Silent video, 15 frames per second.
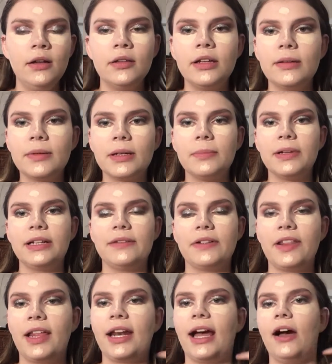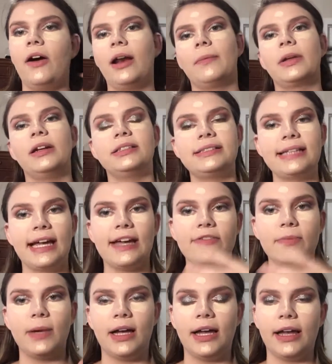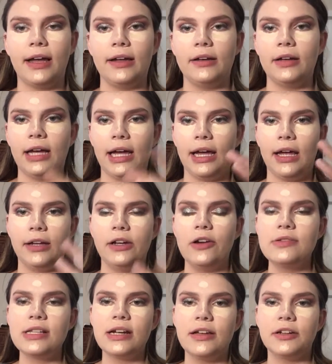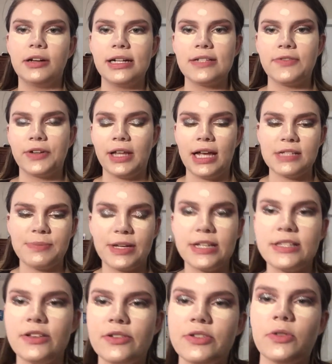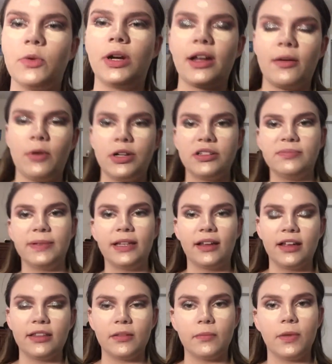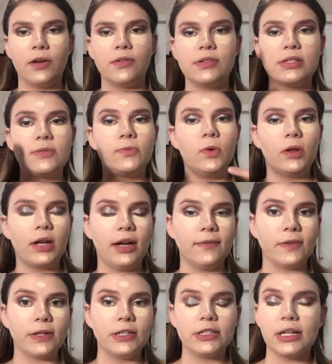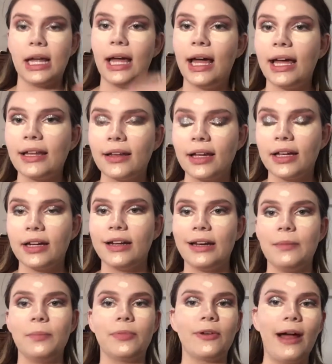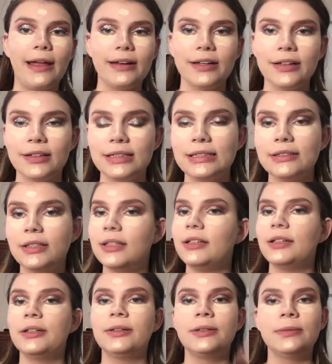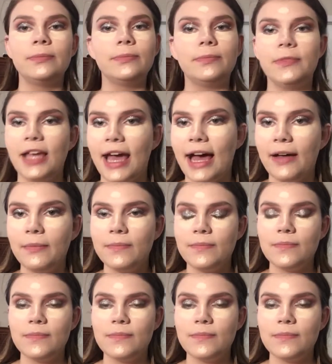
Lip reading: Then I'm going to blend everything out, and I'm going to save my nose and under eyes for last because those are what I want to be like the most full coverage and highlighted and brightened. Yeah.